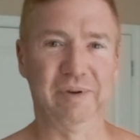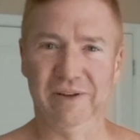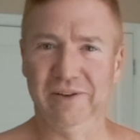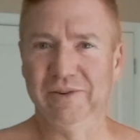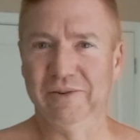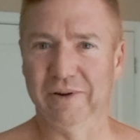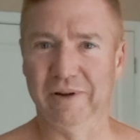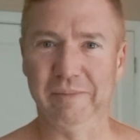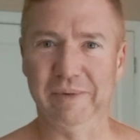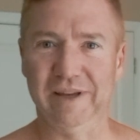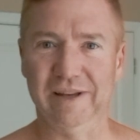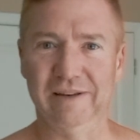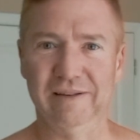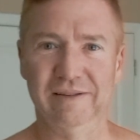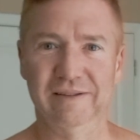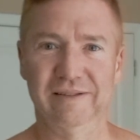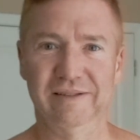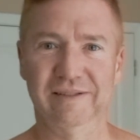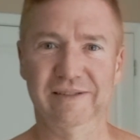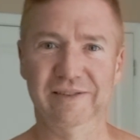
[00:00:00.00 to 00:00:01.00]
but you know what I mean?
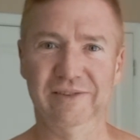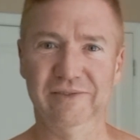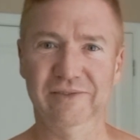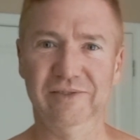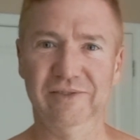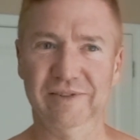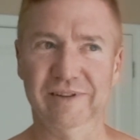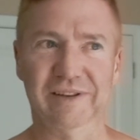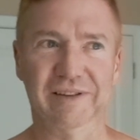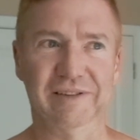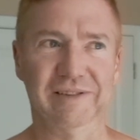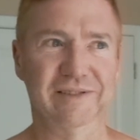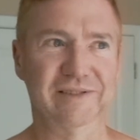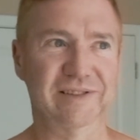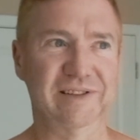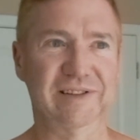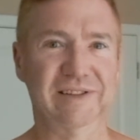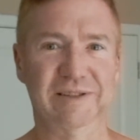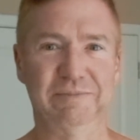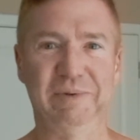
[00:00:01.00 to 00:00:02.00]
It's
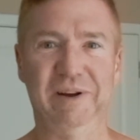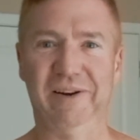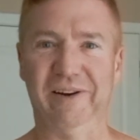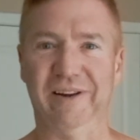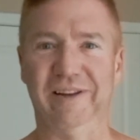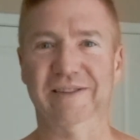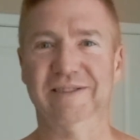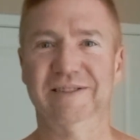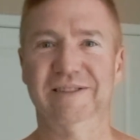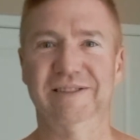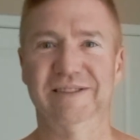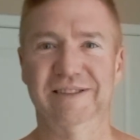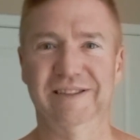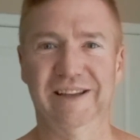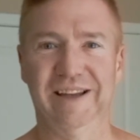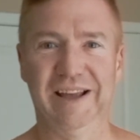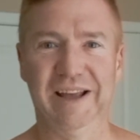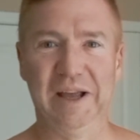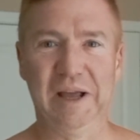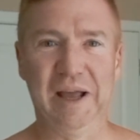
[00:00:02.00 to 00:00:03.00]
the experience.
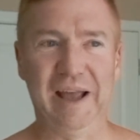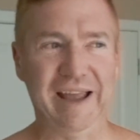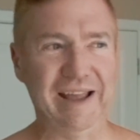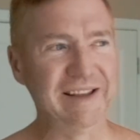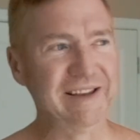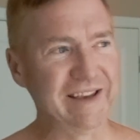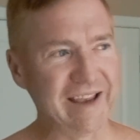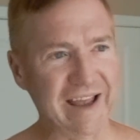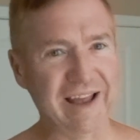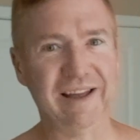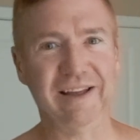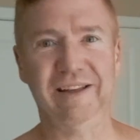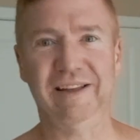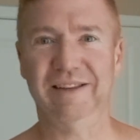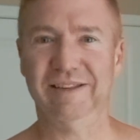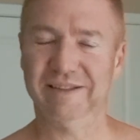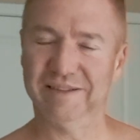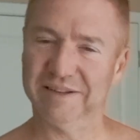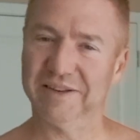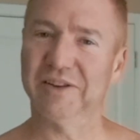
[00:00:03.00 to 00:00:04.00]
And yeah,
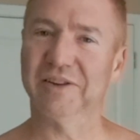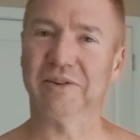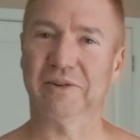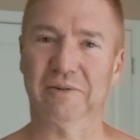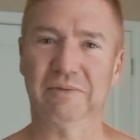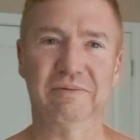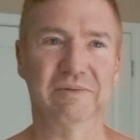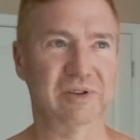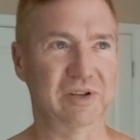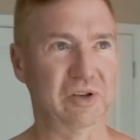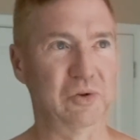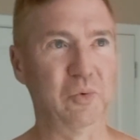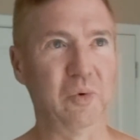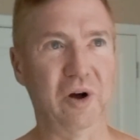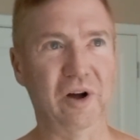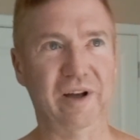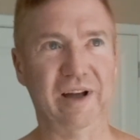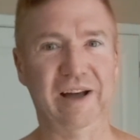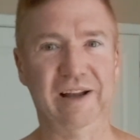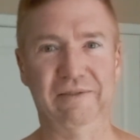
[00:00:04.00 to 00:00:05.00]
you know, you
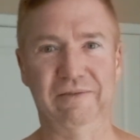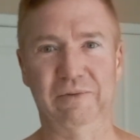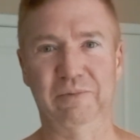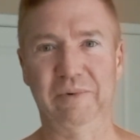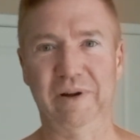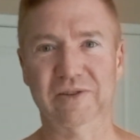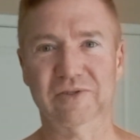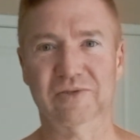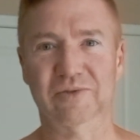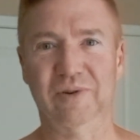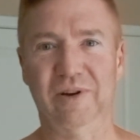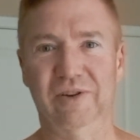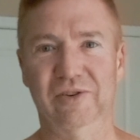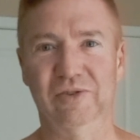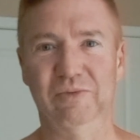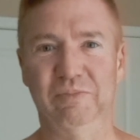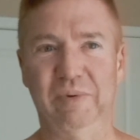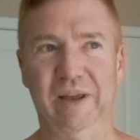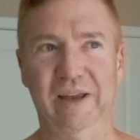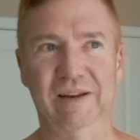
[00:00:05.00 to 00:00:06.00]
walk out of a restaurant,
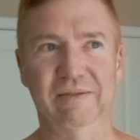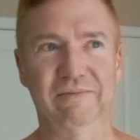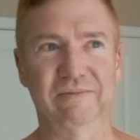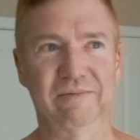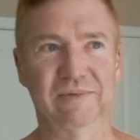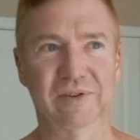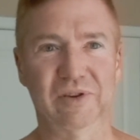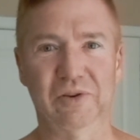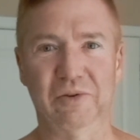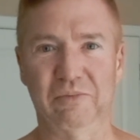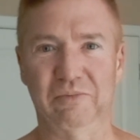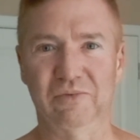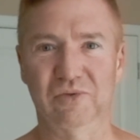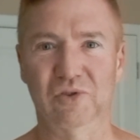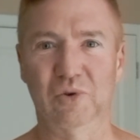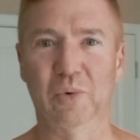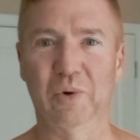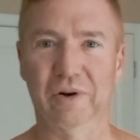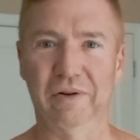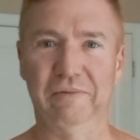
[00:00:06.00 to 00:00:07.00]
you pay, you know,
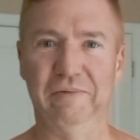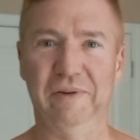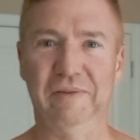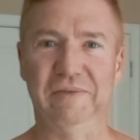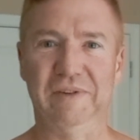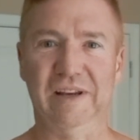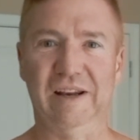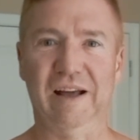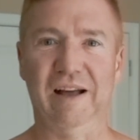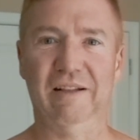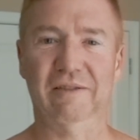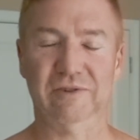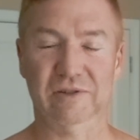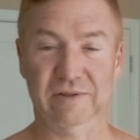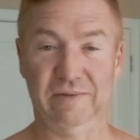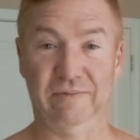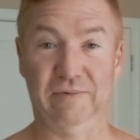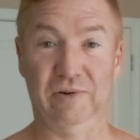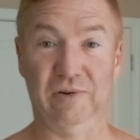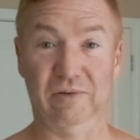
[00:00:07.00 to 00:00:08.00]

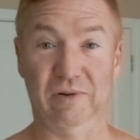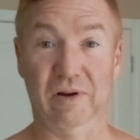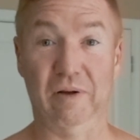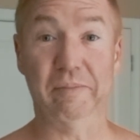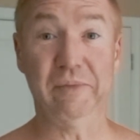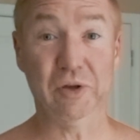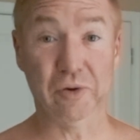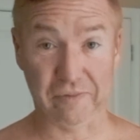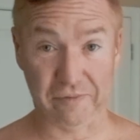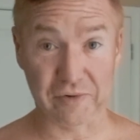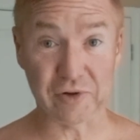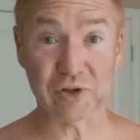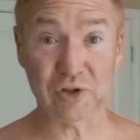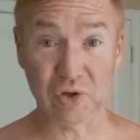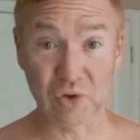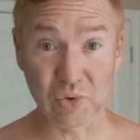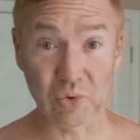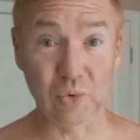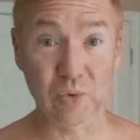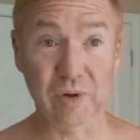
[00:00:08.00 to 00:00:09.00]
$250 for a meal for
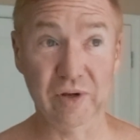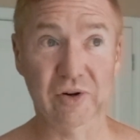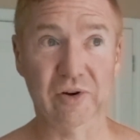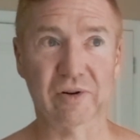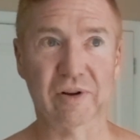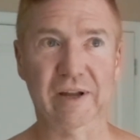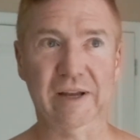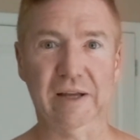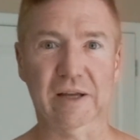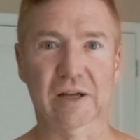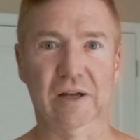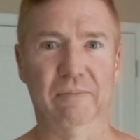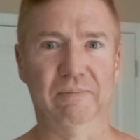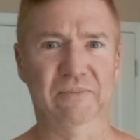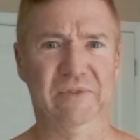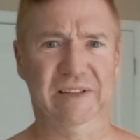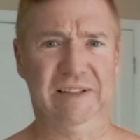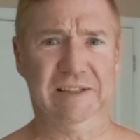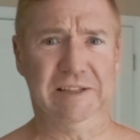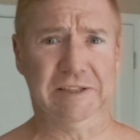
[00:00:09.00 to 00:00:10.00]
two. You're like,
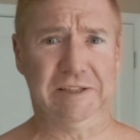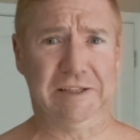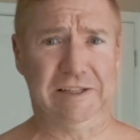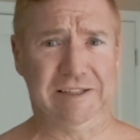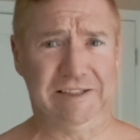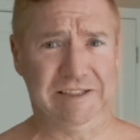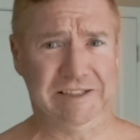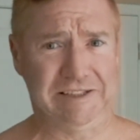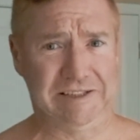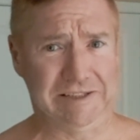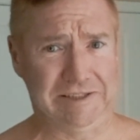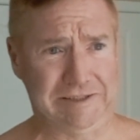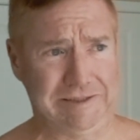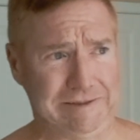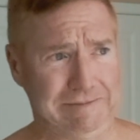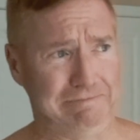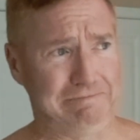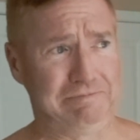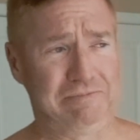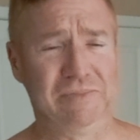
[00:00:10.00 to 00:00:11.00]
God
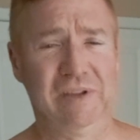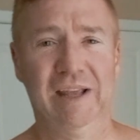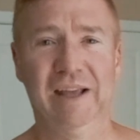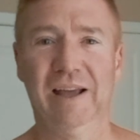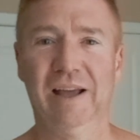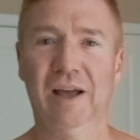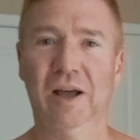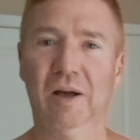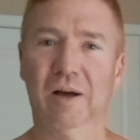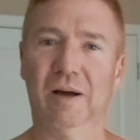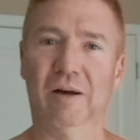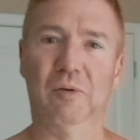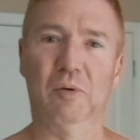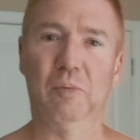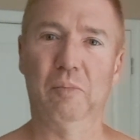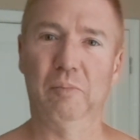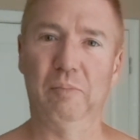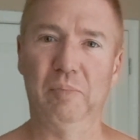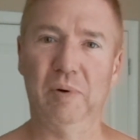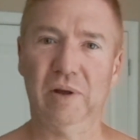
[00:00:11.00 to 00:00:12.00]
damn.
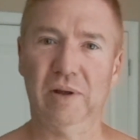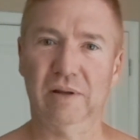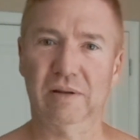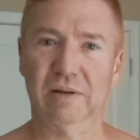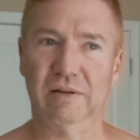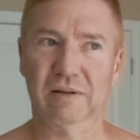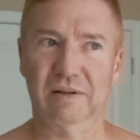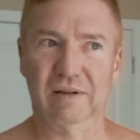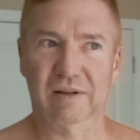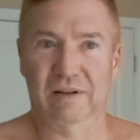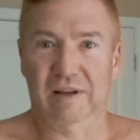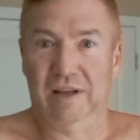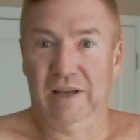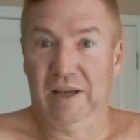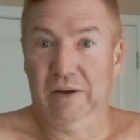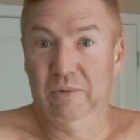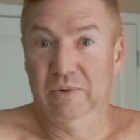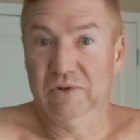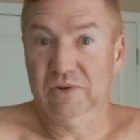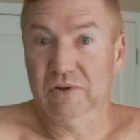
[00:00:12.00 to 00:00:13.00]
But
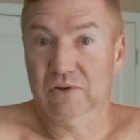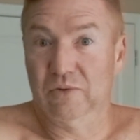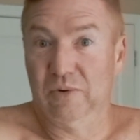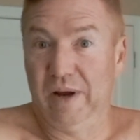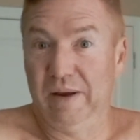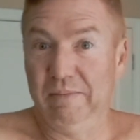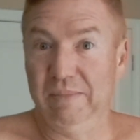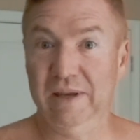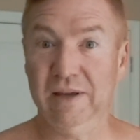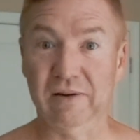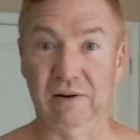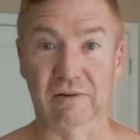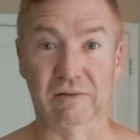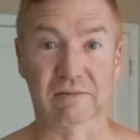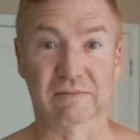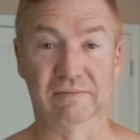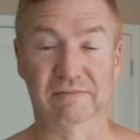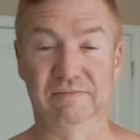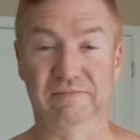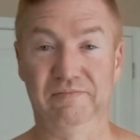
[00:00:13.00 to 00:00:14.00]
it was a great meal.
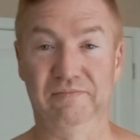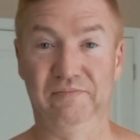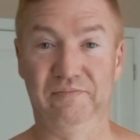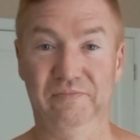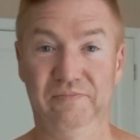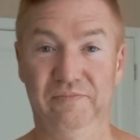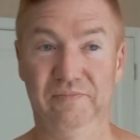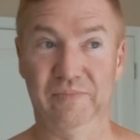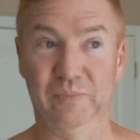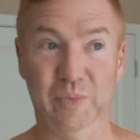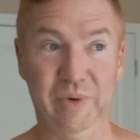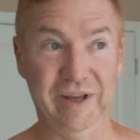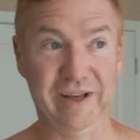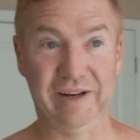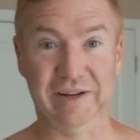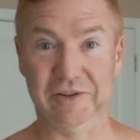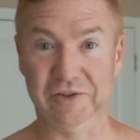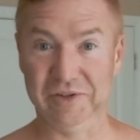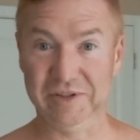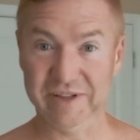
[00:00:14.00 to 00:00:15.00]
We had
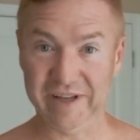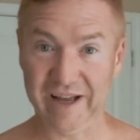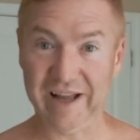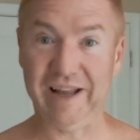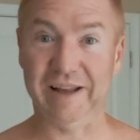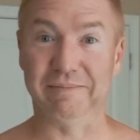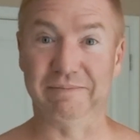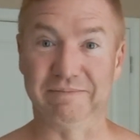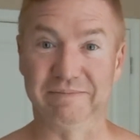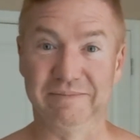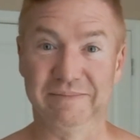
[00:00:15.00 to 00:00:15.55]
a good time.